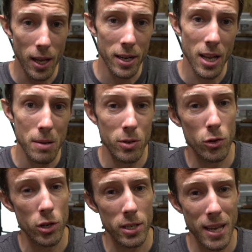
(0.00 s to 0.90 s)
lot of times you
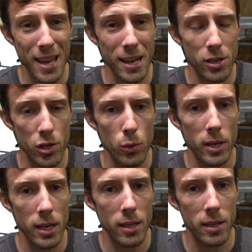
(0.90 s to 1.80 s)
just can't do
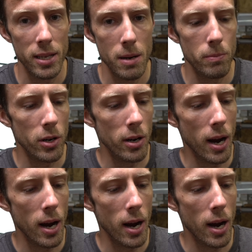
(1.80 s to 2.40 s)
it in the temper.